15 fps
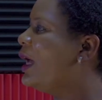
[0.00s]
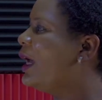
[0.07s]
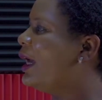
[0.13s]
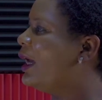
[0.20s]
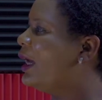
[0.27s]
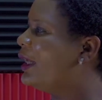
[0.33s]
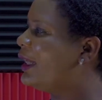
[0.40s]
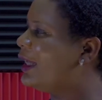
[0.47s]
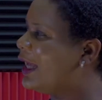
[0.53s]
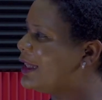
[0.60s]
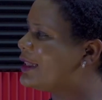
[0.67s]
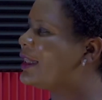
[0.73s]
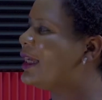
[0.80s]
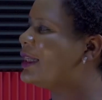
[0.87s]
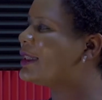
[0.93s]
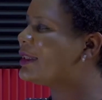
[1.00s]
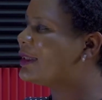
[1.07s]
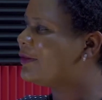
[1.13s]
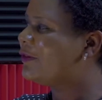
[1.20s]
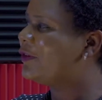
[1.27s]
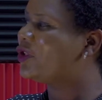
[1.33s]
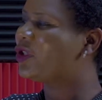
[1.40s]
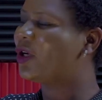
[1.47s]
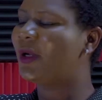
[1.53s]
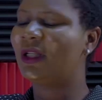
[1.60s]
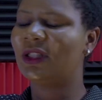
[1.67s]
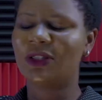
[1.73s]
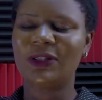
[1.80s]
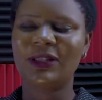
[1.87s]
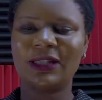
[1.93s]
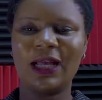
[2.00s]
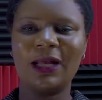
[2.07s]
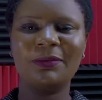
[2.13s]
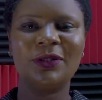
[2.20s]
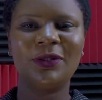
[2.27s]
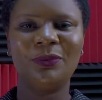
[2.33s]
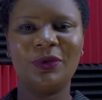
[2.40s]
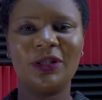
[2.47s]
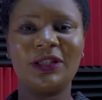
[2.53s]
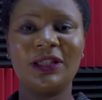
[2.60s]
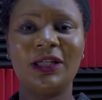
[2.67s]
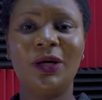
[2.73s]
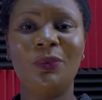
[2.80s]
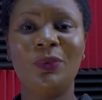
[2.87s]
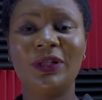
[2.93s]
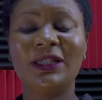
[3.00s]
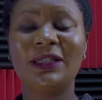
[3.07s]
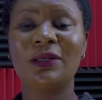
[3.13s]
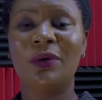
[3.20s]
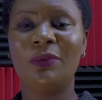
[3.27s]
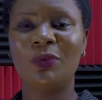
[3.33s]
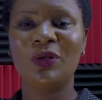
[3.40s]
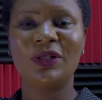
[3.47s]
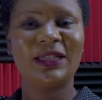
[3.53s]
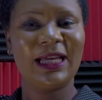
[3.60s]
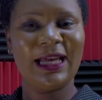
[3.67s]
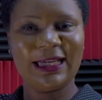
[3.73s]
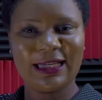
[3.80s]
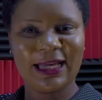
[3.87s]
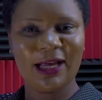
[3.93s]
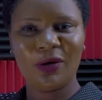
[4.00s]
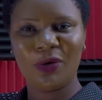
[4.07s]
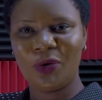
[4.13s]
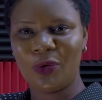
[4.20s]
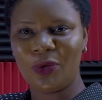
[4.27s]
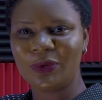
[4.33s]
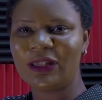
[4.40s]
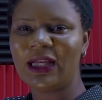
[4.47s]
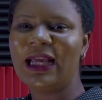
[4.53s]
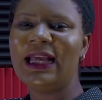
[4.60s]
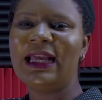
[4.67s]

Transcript: SS featuring just Tems, the original, which is almost a year old,